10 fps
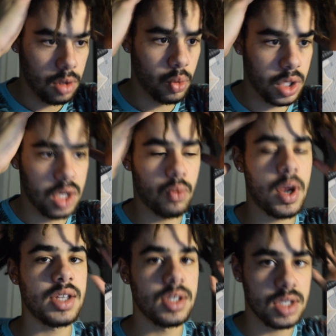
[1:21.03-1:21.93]
want to get
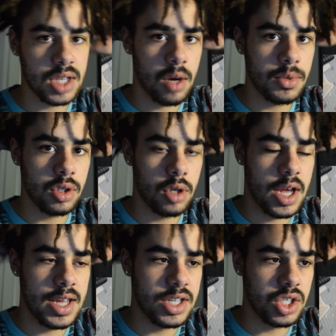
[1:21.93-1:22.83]
right to the scalp so you're
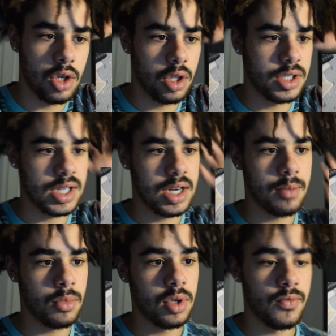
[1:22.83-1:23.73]
not itching all the time.